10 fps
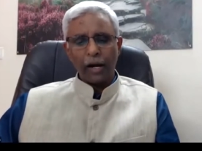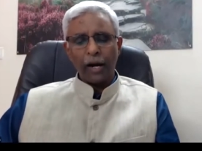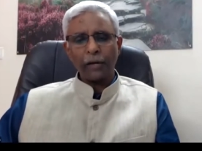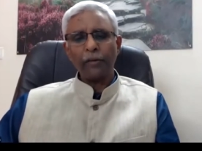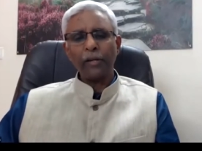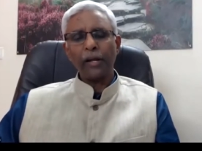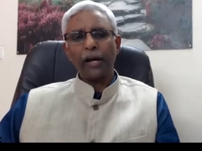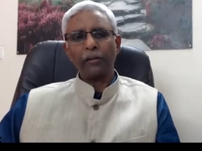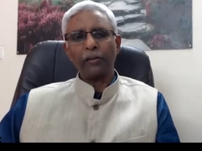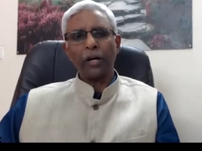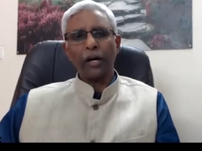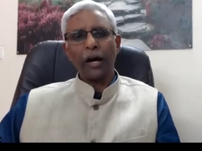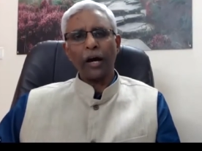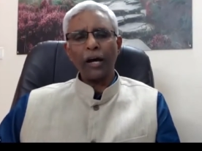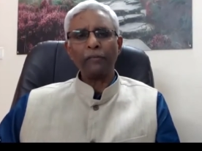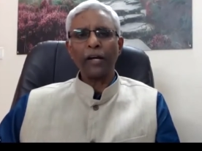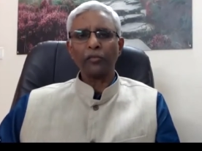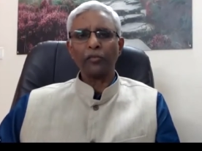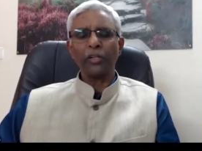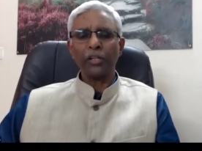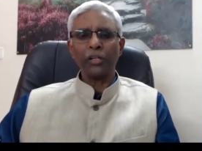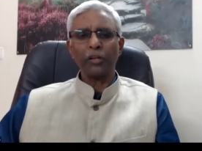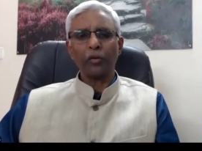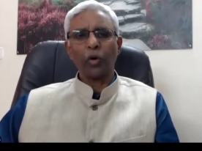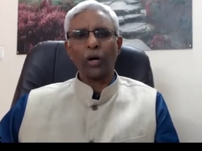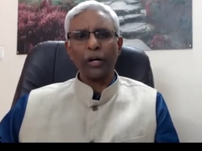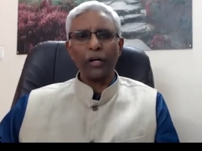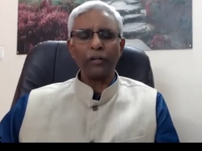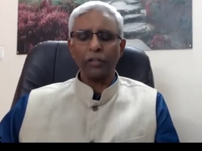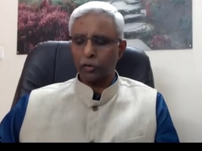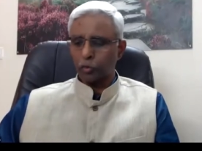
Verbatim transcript: I will, uh, I have actually coined